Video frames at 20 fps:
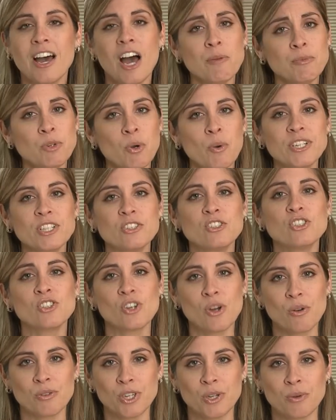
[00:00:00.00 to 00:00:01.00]
I'm going to
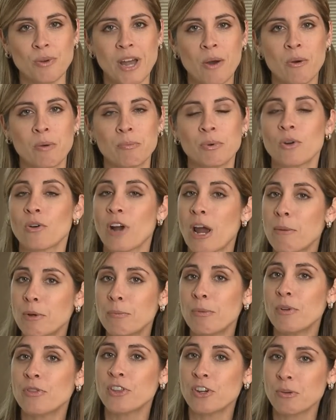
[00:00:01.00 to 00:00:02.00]
show you how a
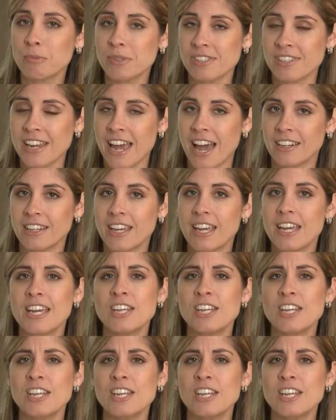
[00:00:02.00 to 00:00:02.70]
programmable thermostat